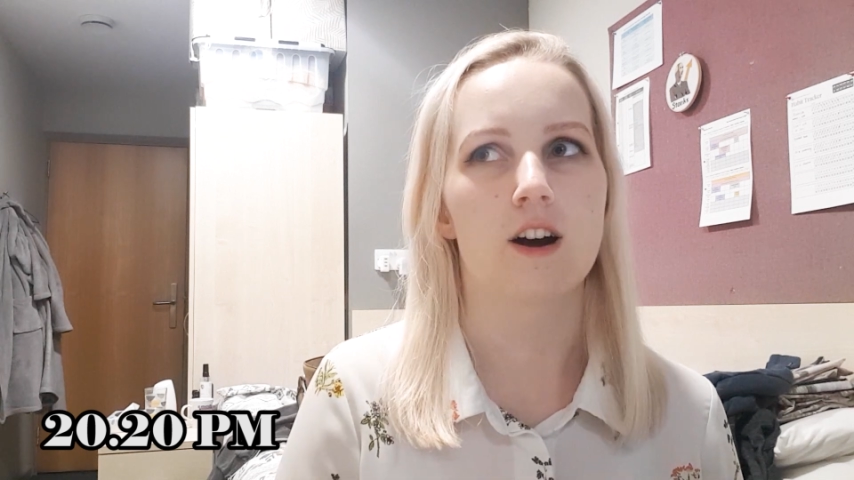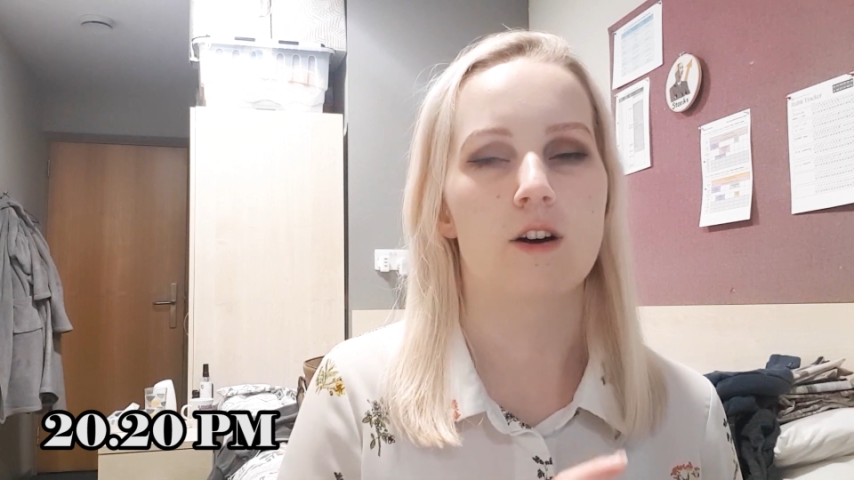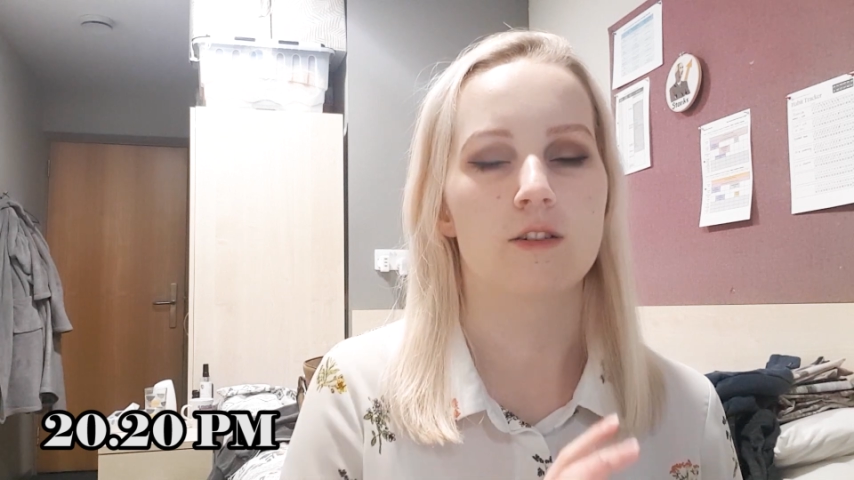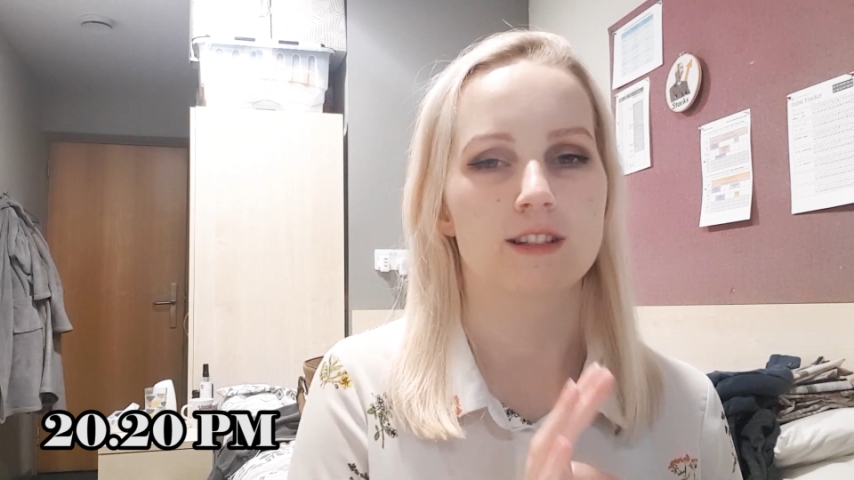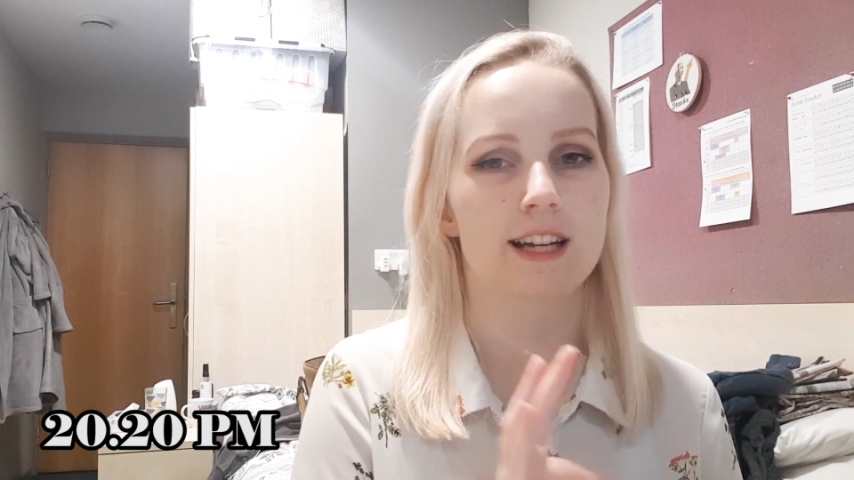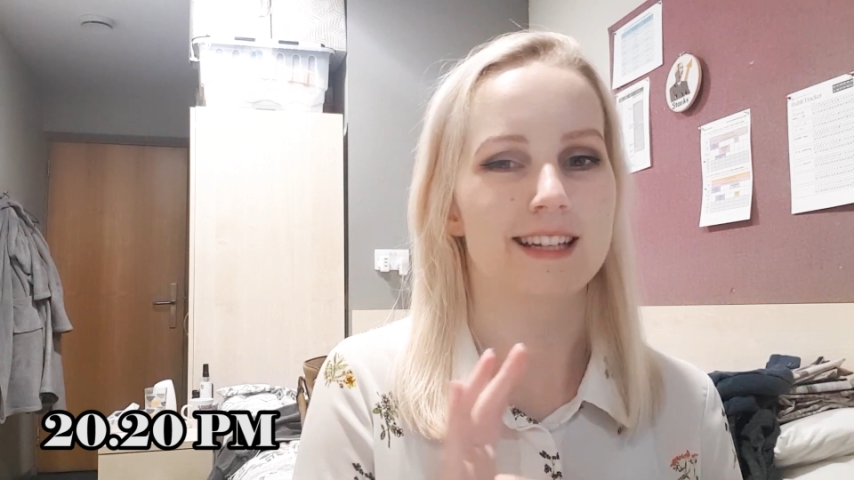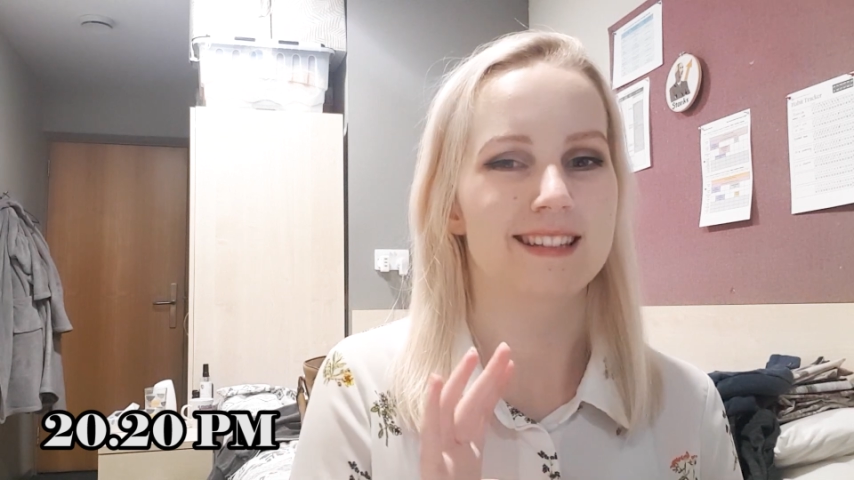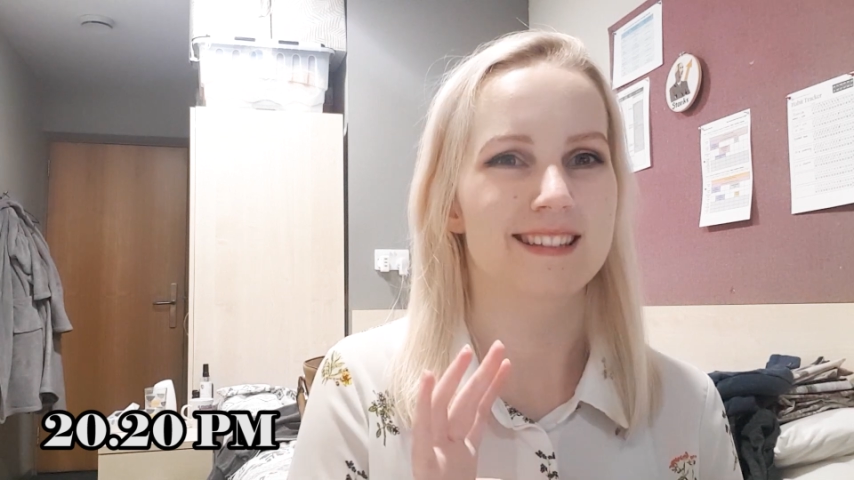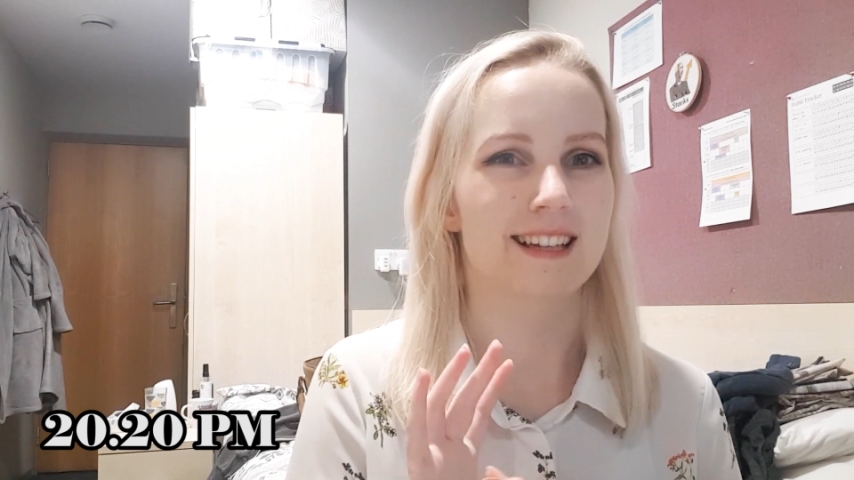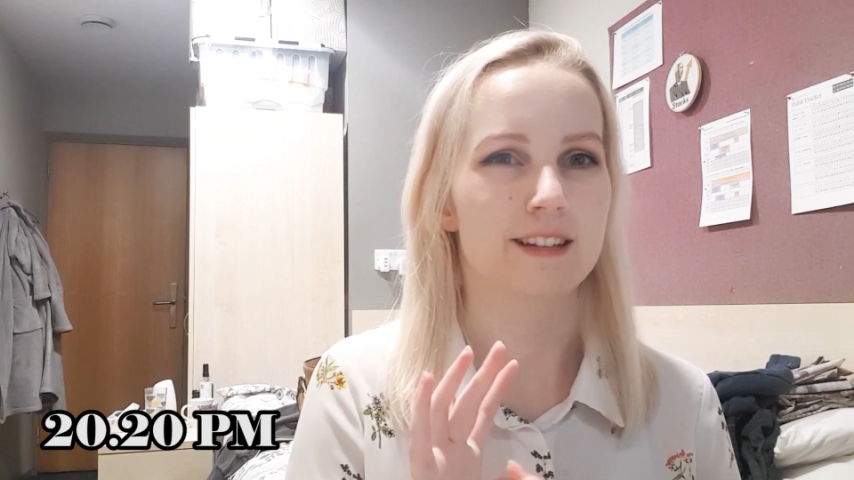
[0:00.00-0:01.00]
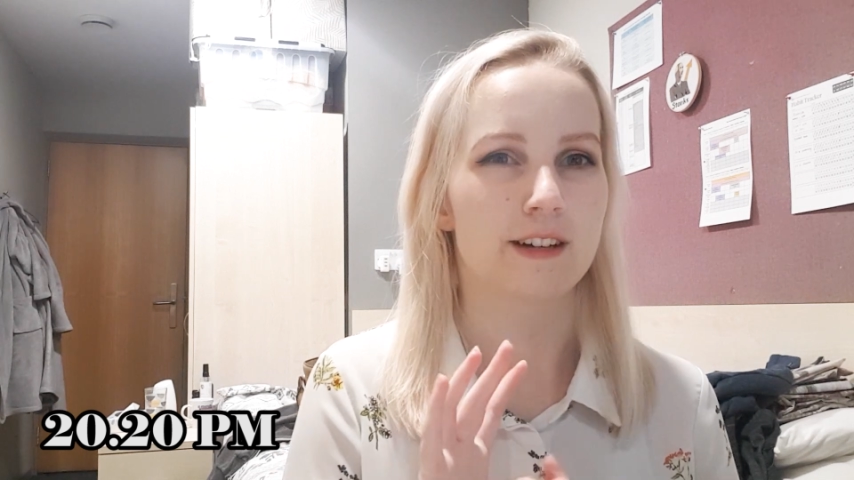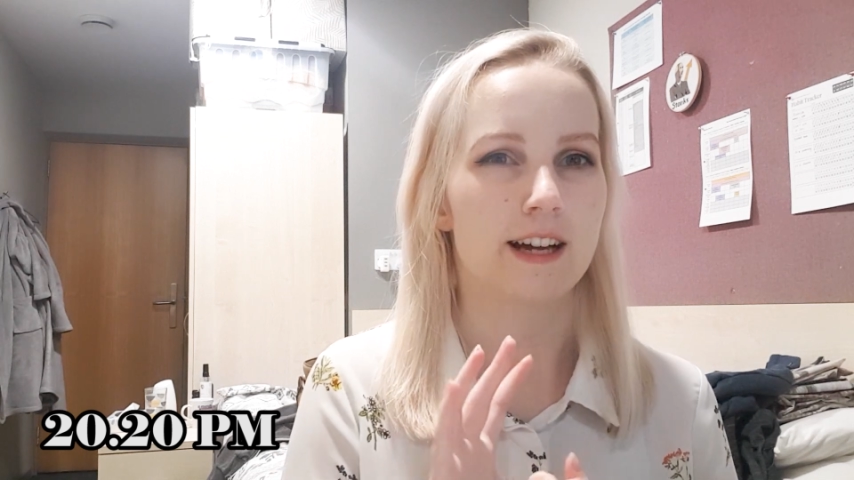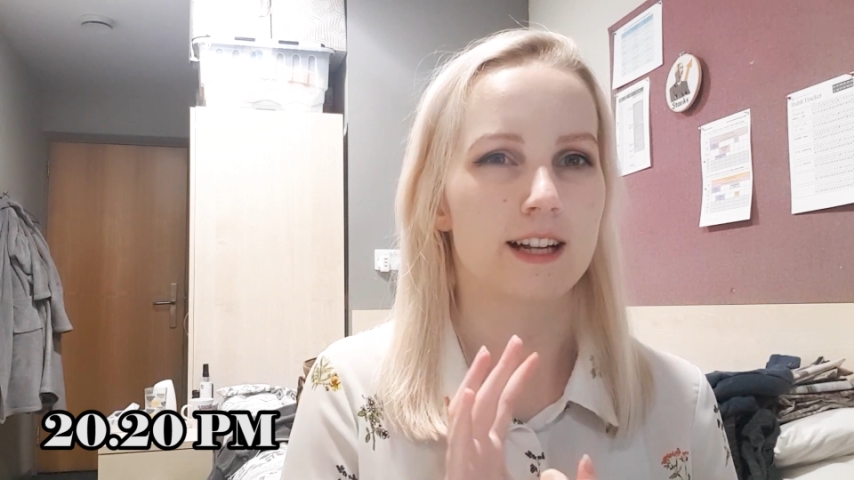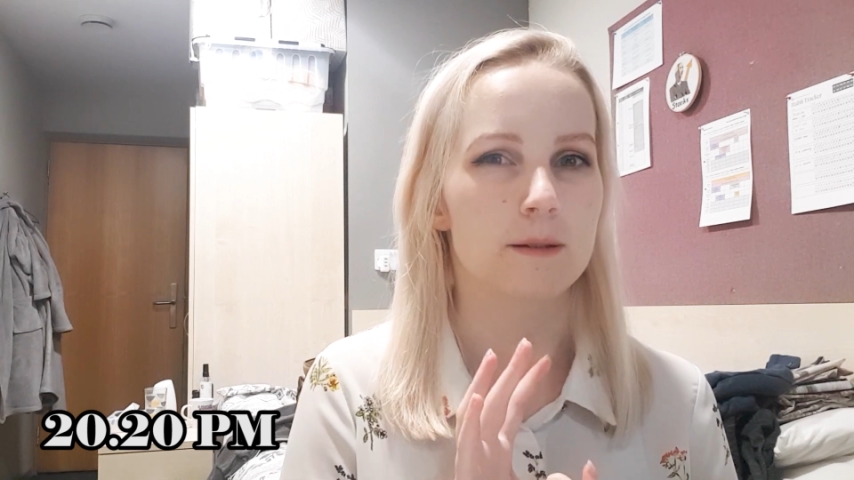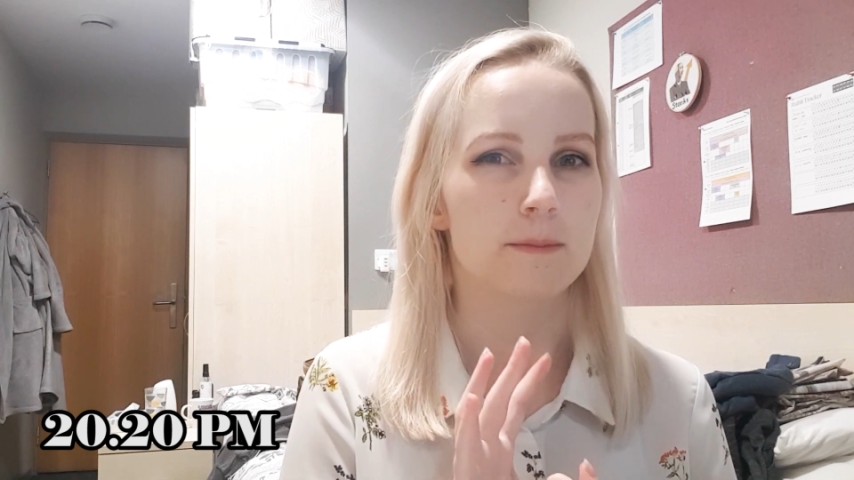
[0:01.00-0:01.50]
online
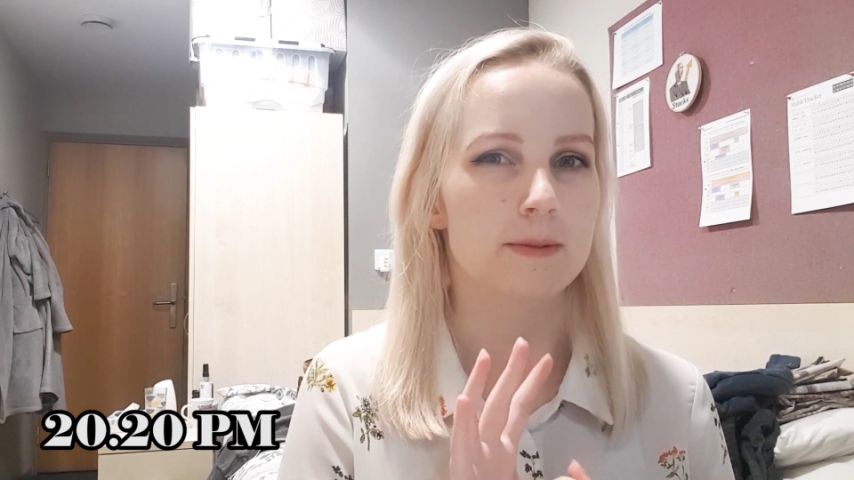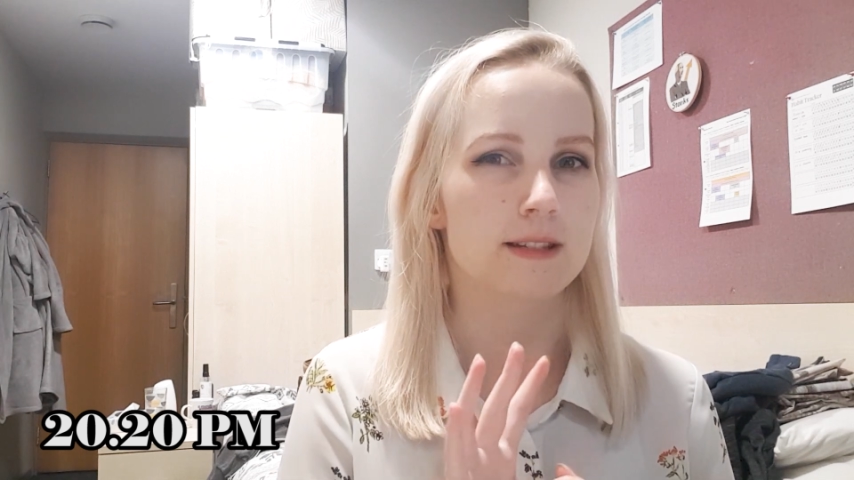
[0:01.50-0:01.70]
self-help